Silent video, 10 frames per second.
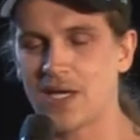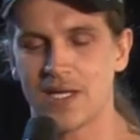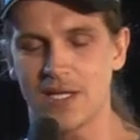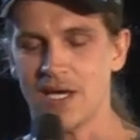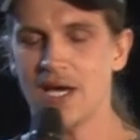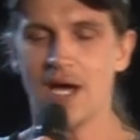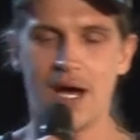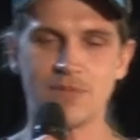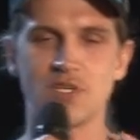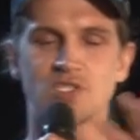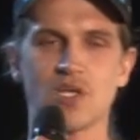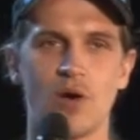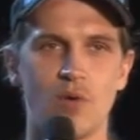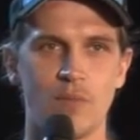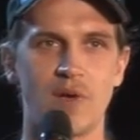And I'm just
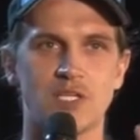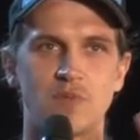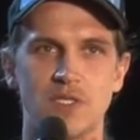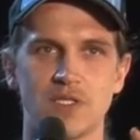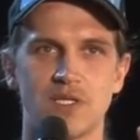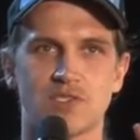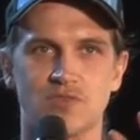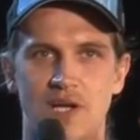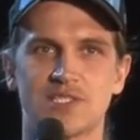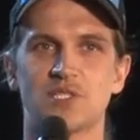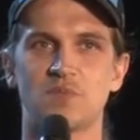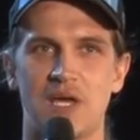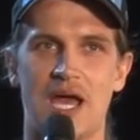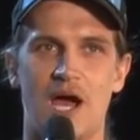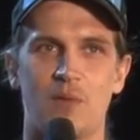so, it makes me, it stresses
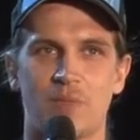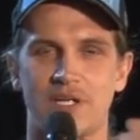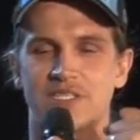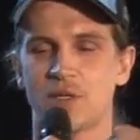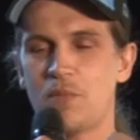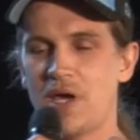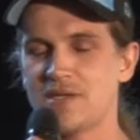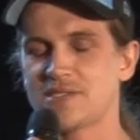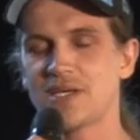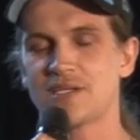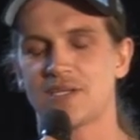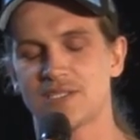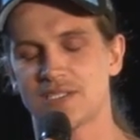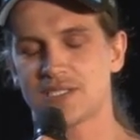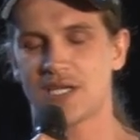me out, but it's amazing
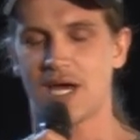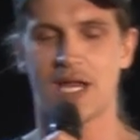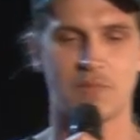because it's again,